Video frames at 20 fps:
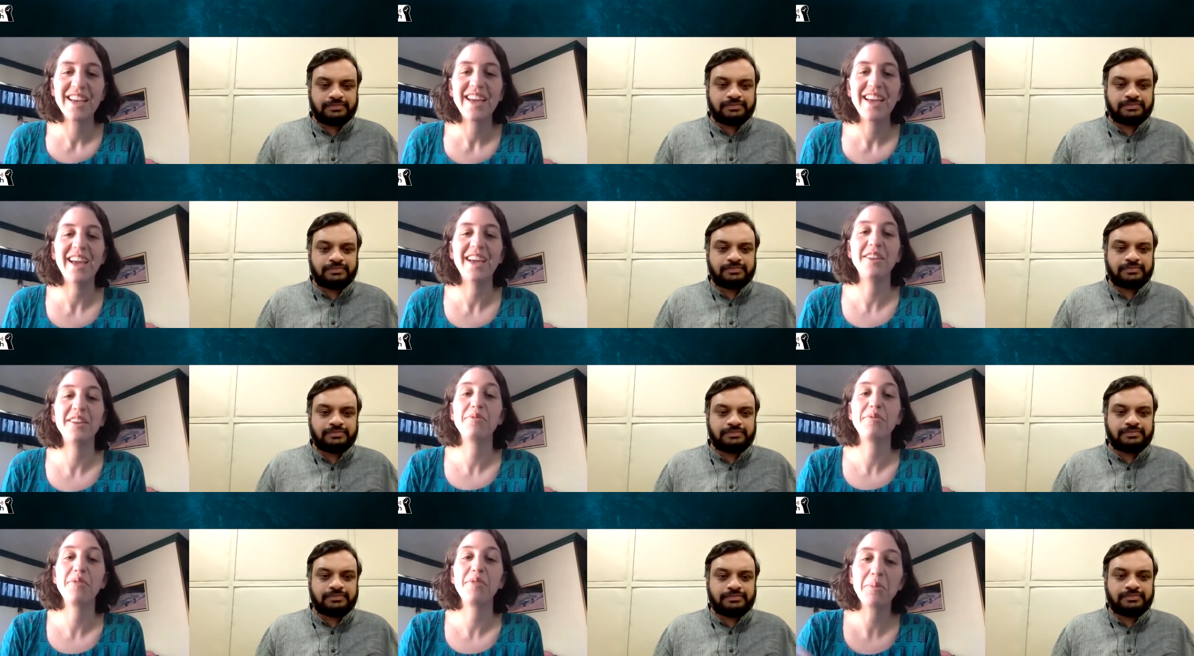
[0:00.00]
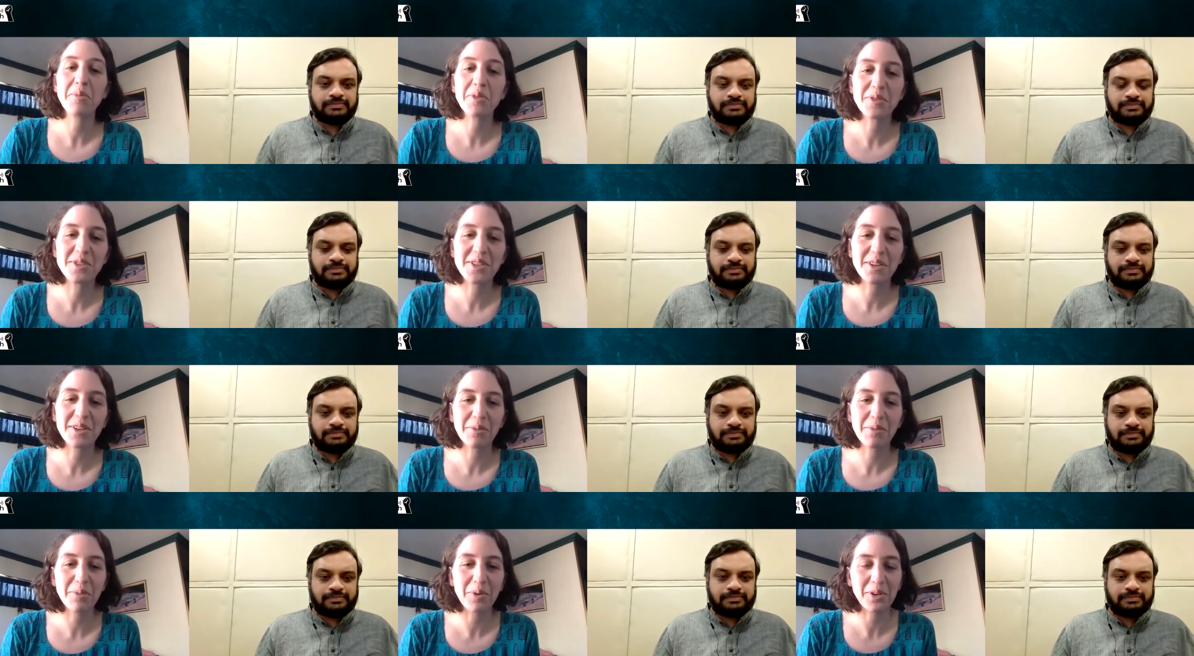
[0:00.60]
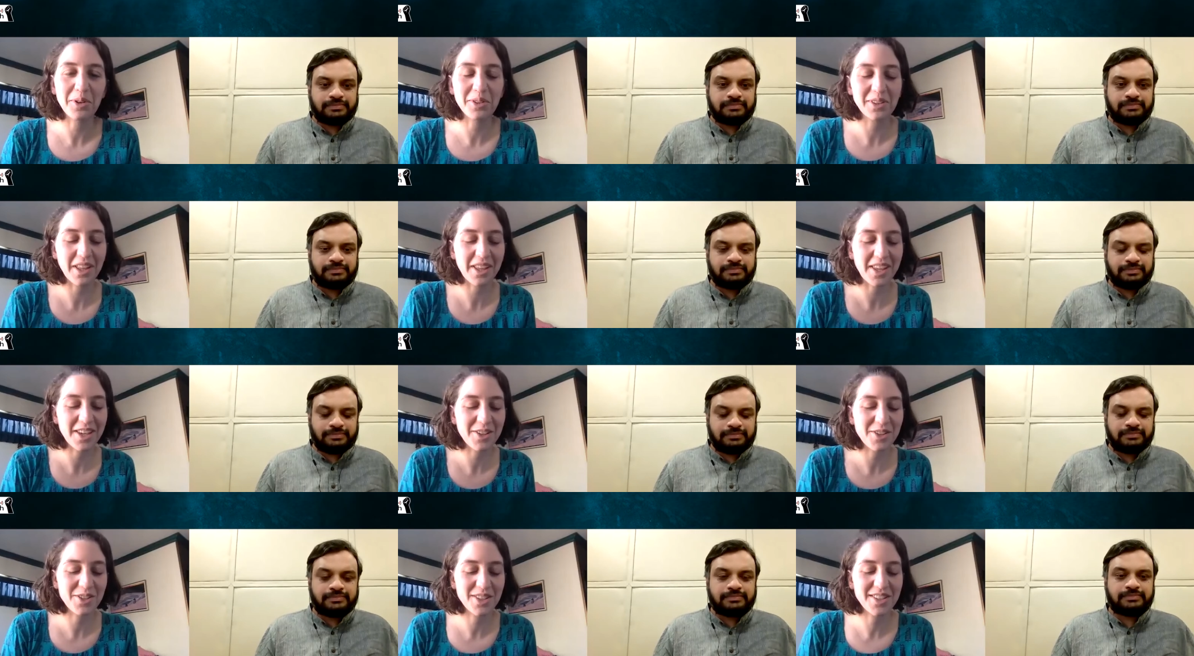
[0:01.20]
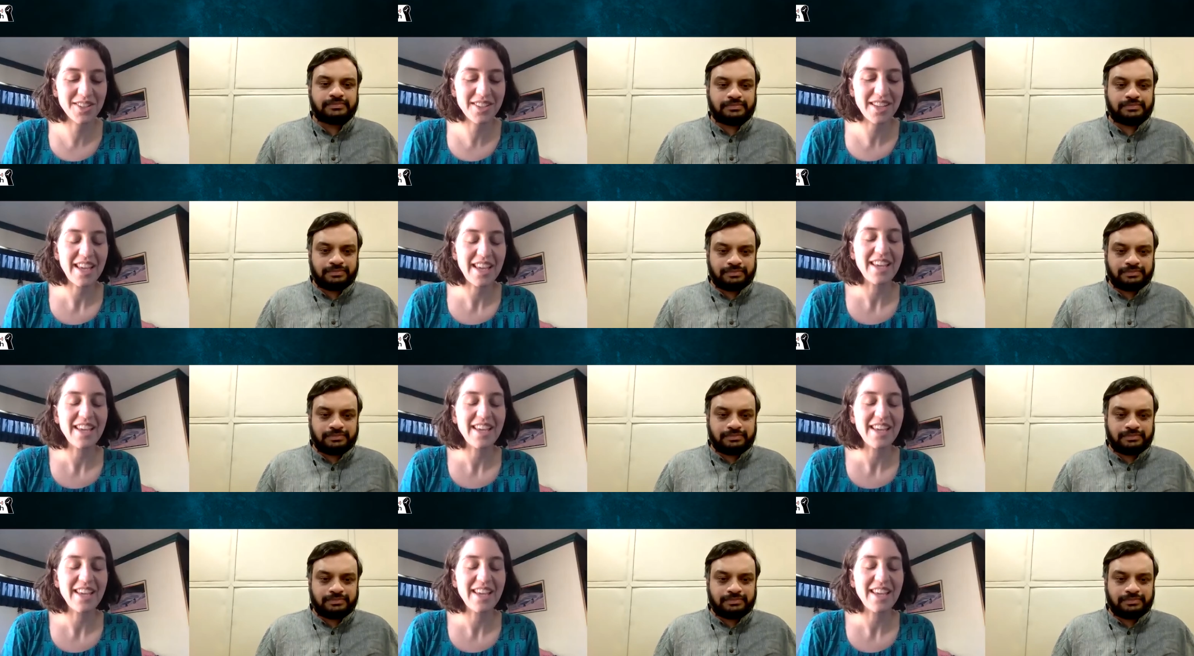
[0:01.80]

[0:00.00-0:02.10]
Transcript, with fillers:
Speaker 1: and from those different polling locations,